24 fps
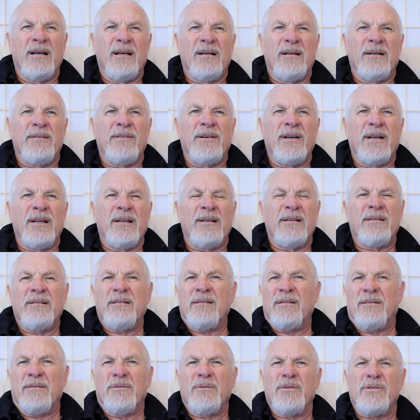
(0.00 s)
I've had
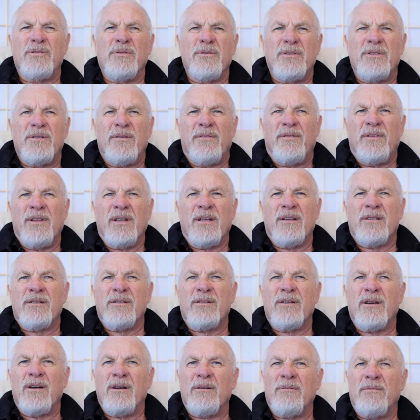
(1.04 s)
all sorts of things
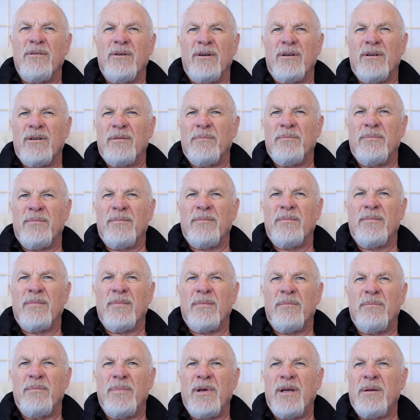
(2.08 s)
go wrong.
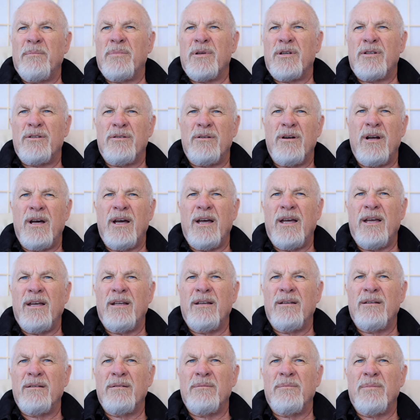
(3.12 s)
Been betrayed,
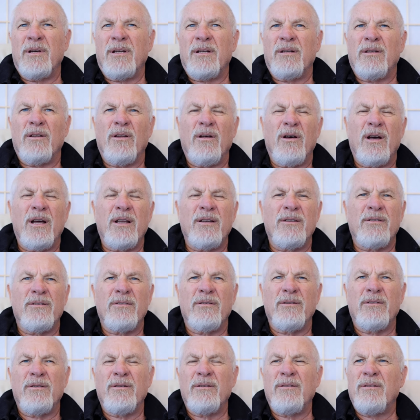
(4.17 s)
been lied to,
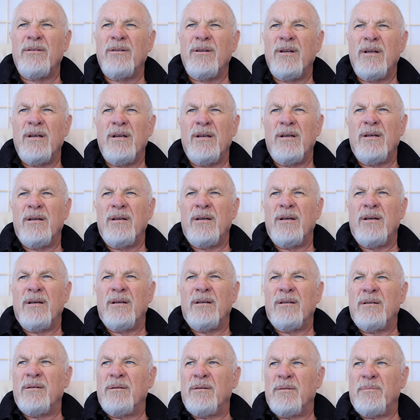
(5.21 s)

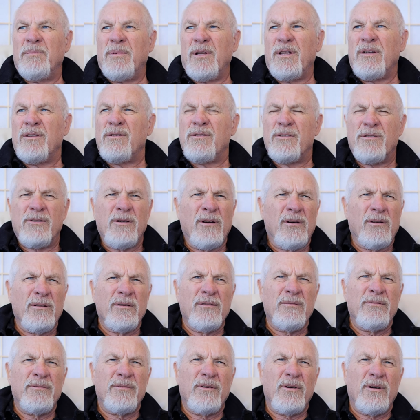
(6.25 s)
been
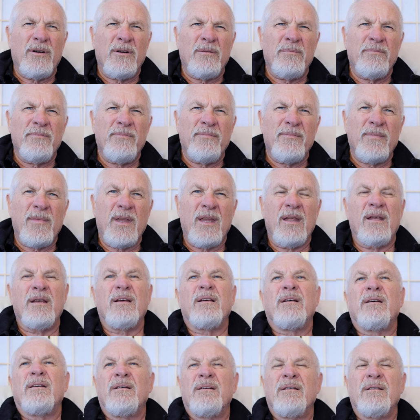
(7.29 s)
stolen from.
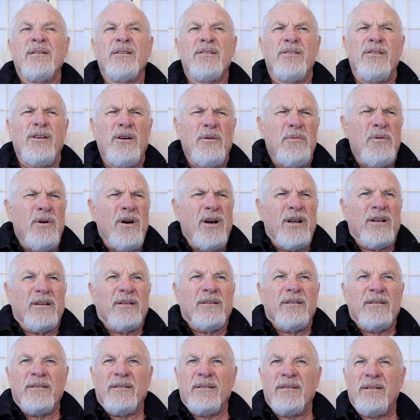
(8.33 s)
So what?
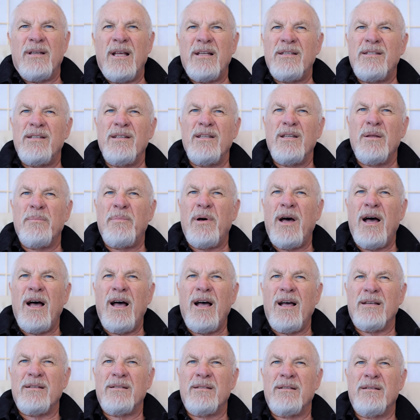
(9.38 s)
That's in the
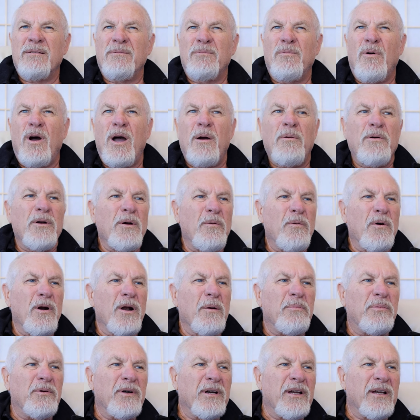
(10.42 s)
past. Why would I want to
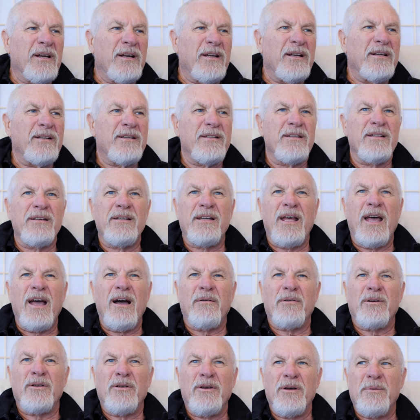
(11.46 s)
bring it into the
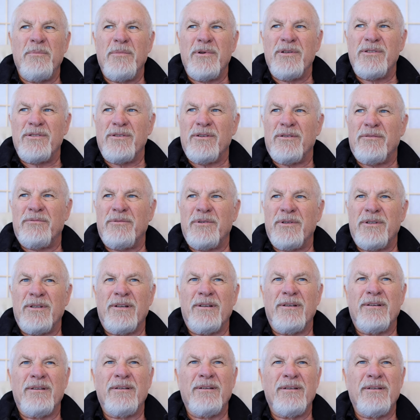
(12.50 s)
now and hurt myself with it?